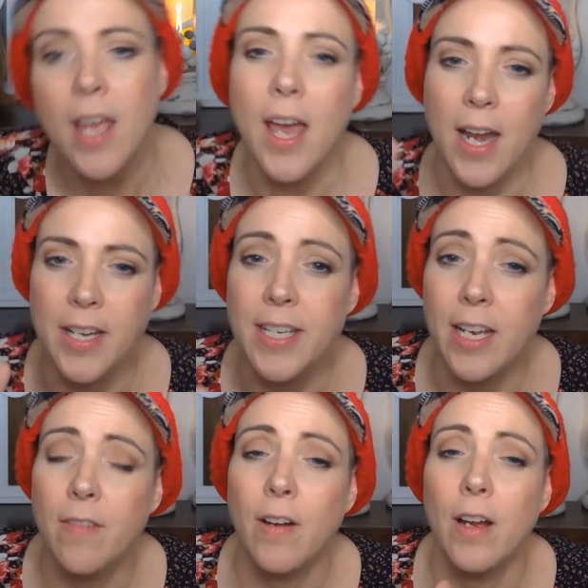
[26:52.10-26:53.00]
an
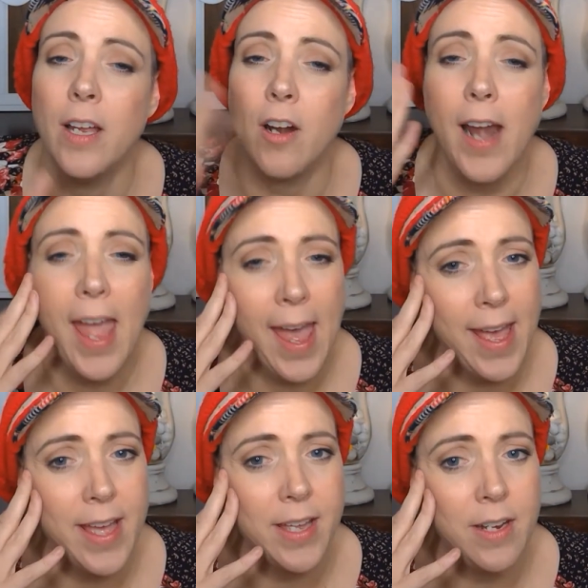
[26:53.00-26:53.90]
idea in our
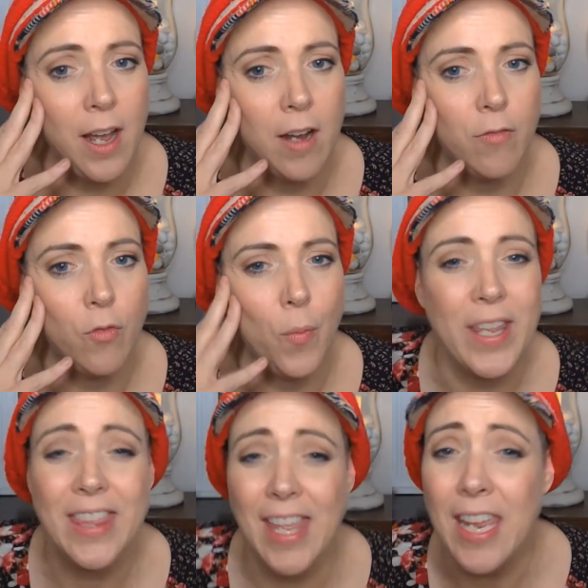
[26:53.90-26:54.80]
head of what
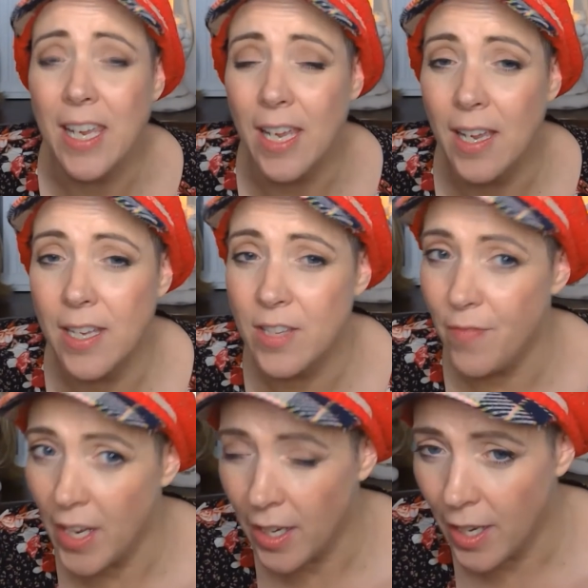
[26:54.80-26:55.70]
we think it's
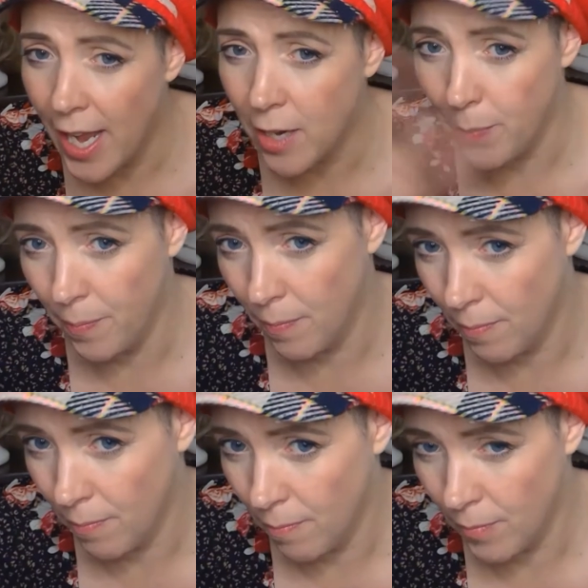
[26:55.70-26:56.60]
feeling like
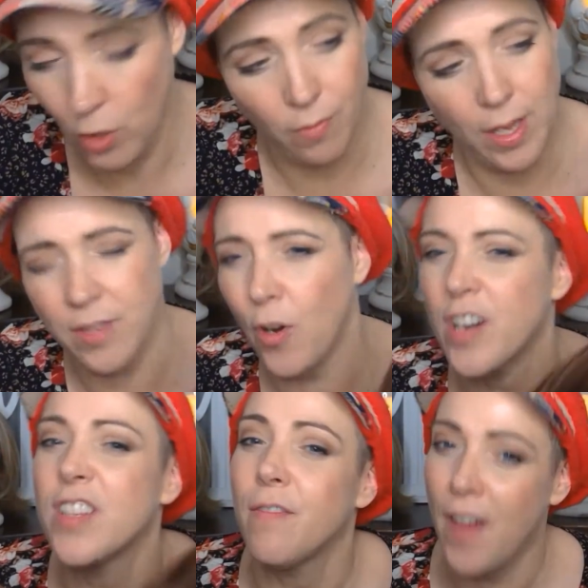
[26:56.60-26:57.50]
as far
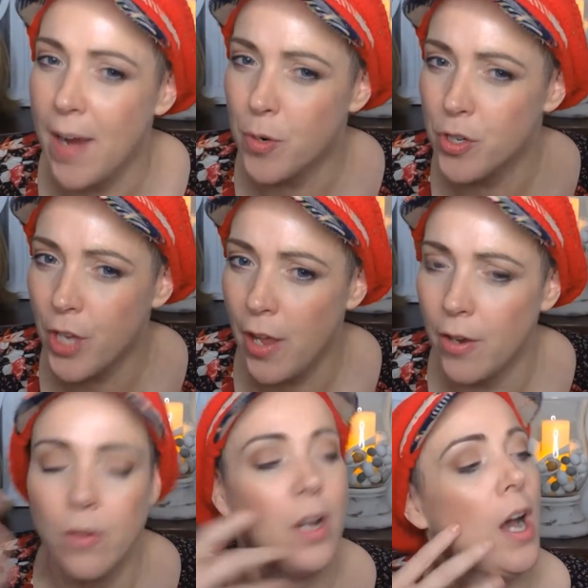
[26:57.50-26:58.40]
as the fibers
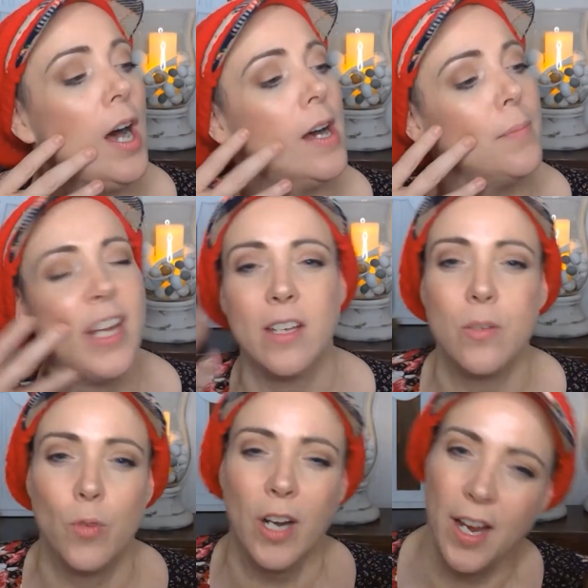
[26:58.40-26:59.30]
go, because
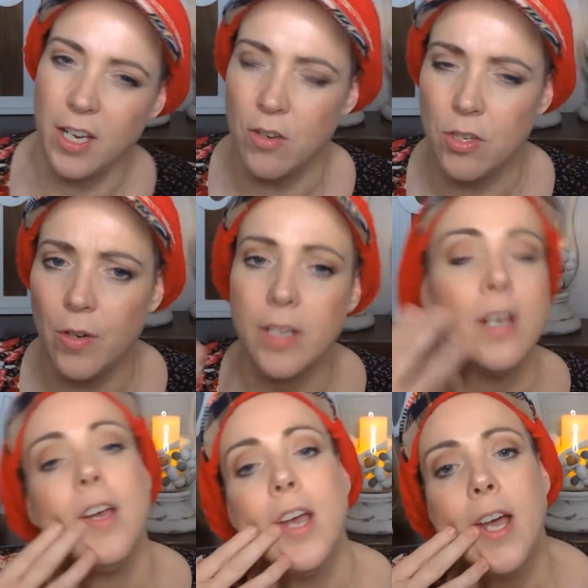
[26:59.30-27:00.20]
we're kind of used to it.
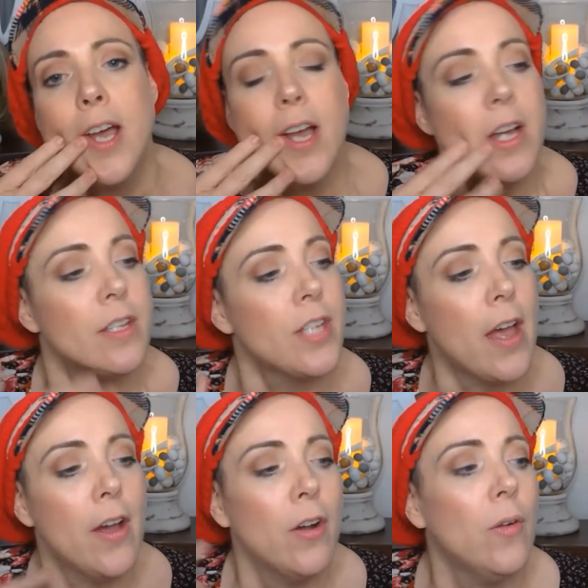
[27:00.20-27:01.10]

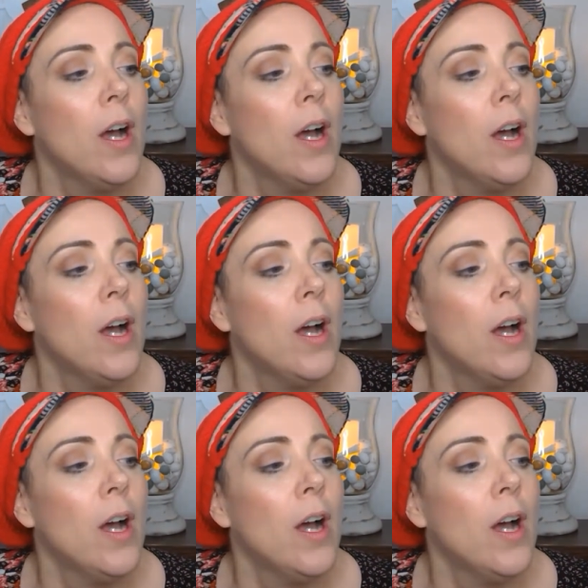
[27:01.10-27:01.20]
So